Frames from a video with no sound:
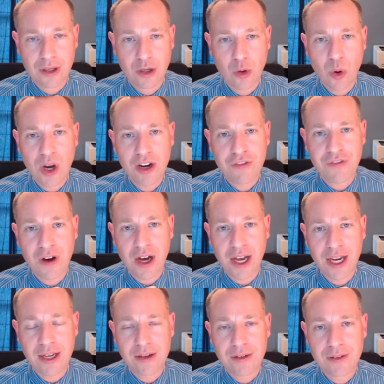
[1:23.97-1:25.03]

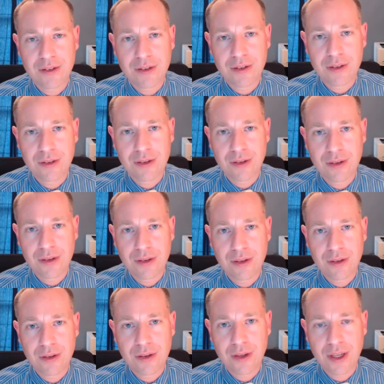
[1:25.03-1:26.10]
quantifying
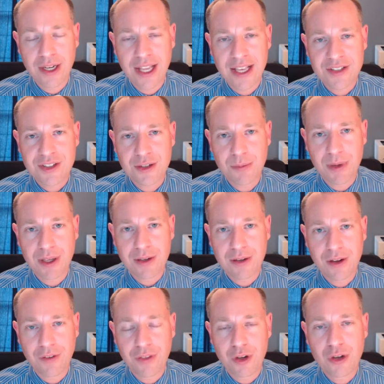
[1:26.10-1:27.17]
an estimate
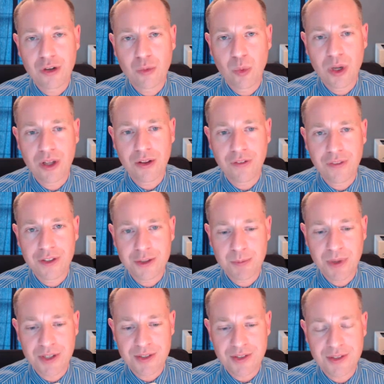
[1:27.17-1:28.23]
of the goodwill of this
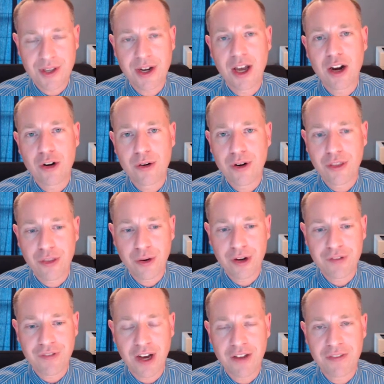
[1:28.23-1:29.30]
business at
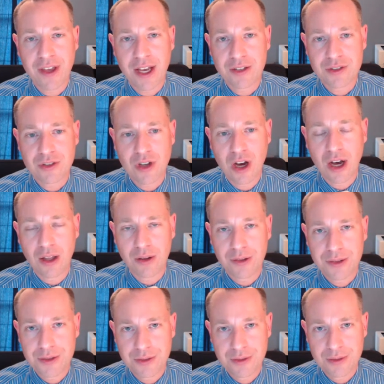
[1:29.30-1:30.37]

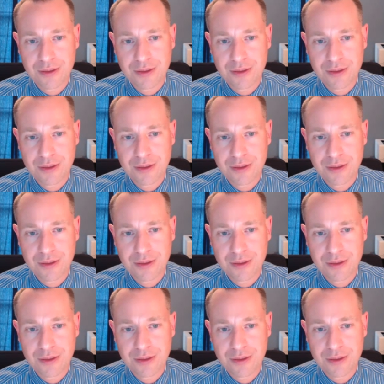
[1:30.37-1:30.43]
$135,000.